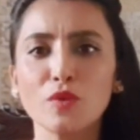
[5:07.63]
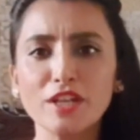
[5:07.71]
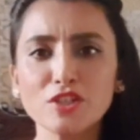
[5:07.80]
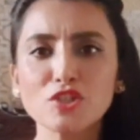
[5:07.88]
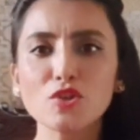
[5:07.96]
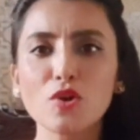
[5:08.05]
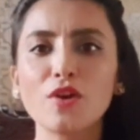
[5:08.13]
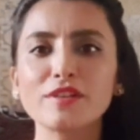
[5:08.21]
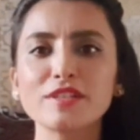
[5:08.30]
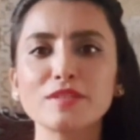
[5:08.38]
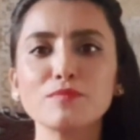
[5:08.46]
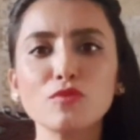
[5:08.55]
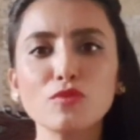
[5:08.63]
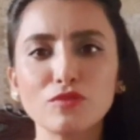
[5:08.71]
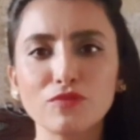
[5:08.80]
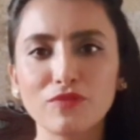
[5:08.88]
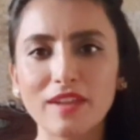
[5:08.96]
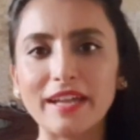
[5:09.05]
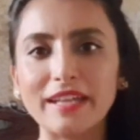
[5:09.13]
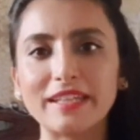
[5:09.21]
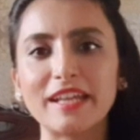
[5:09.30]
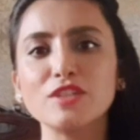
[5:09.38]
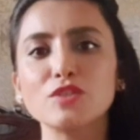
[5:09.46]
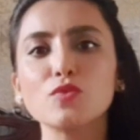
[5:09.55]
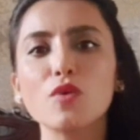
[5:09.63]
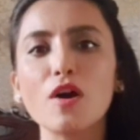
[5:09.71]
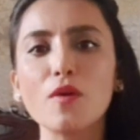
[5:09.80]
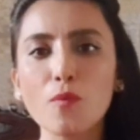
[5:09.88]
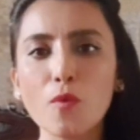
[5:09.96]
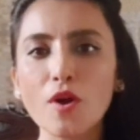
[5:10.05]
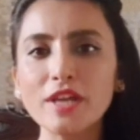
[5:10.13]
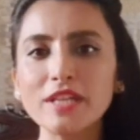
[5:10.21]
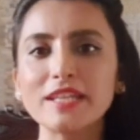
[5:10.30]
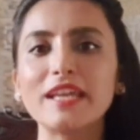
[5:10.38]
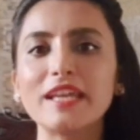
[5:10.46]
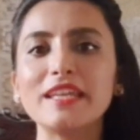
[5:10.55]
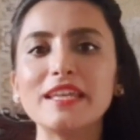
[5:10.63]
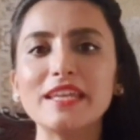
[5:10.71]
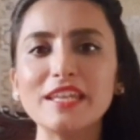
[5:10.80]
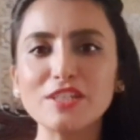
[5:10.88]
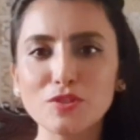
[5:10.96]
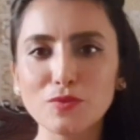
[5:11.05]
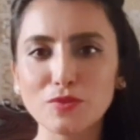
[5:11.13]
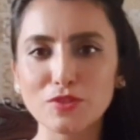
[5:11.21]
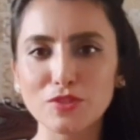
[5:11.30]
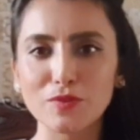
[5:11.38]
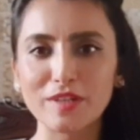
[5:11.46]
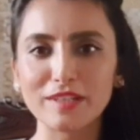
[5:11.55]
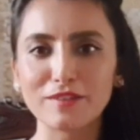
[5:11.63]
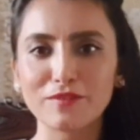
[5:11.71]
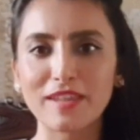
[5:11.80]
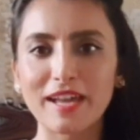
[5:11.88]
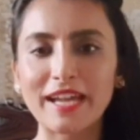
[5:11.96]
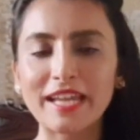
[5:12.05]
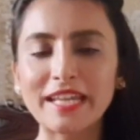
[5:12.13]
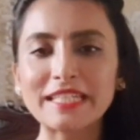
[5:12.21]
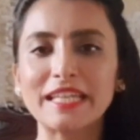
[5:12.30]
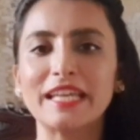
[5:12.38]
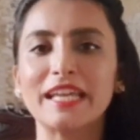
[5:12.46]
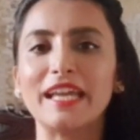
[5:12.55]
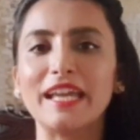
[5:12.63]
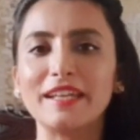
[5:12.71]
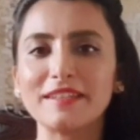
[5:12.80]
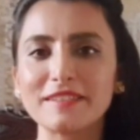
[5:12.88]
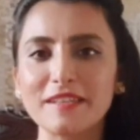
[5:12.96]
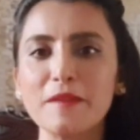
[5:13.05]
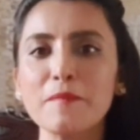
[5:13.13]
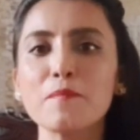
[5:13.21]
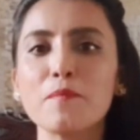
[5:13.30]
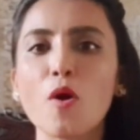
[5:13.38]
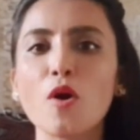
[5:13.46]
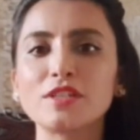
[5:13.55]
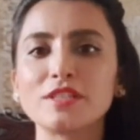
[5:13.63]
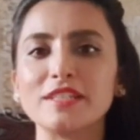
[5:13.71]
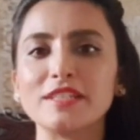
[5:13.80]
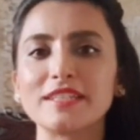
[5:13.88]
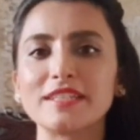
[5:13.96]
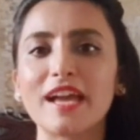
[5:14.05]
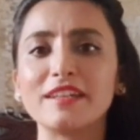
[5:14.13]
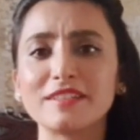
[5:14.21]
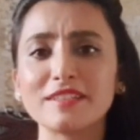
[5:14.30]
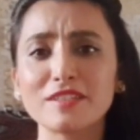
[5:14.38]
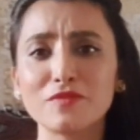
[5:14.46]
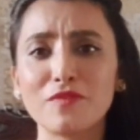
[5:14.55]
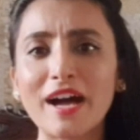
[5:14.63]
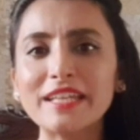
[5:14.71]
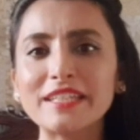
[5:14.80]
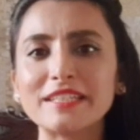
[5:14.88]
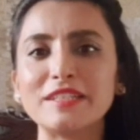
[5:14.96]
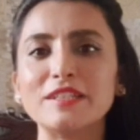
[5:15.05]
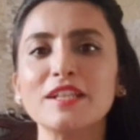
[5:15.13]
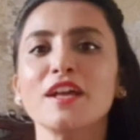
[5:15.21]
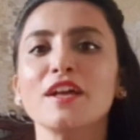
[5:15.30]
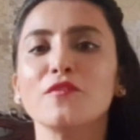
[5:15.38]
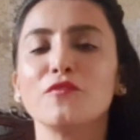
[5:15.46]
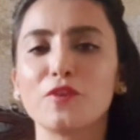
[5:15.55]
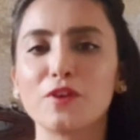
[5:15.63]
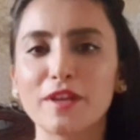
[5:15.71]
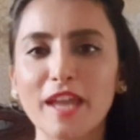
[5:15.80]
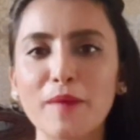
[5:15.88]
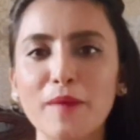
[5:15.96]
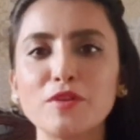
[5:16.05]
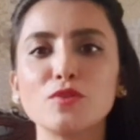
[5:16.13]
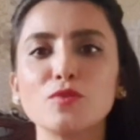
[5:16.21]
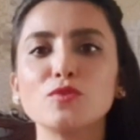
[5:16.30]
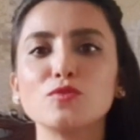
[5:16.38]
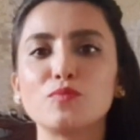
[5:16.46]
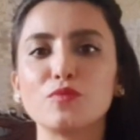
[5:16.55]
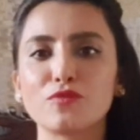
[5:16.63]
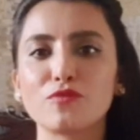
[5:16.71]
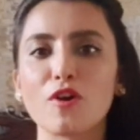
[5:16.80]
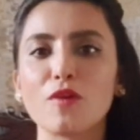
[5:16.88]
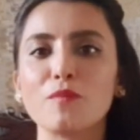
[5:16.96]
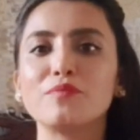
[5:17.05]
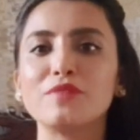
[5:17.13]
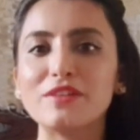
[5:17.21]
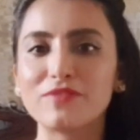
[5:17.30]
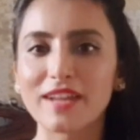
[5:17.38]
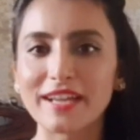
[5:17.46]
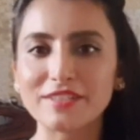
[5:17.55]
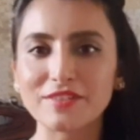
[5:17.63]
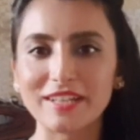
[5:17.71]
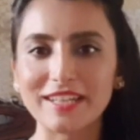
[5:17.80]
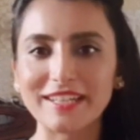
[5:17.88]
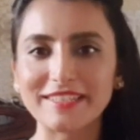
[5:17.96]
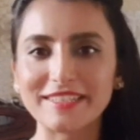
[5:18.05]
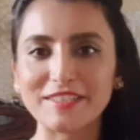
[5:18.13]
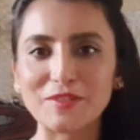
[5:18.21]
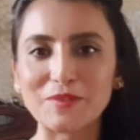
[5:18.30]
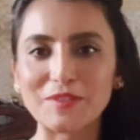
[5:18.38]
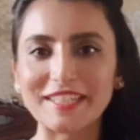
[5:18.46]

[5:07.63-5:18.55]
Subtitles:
To ensure a smooth flight and to avoid any issues during the flight, it is important and it is vital for a cabin crew to perform pre-flight related